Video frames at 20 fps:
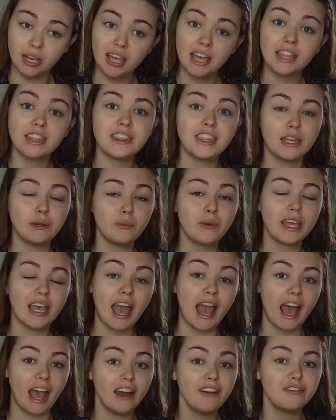then we
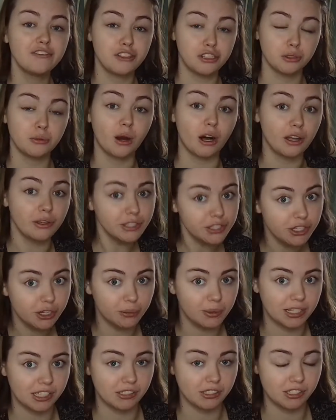have to also
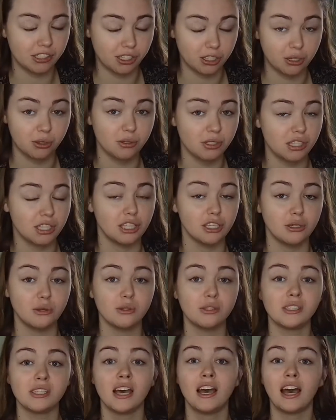excuse the
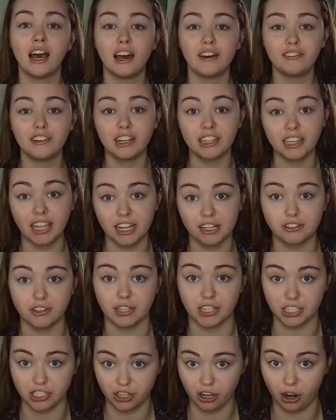use of an electric
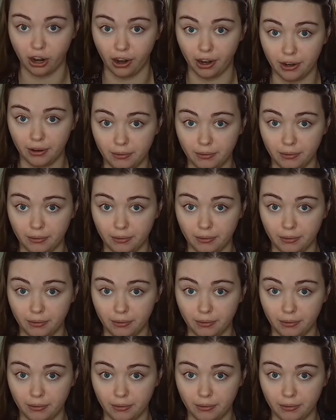guitar.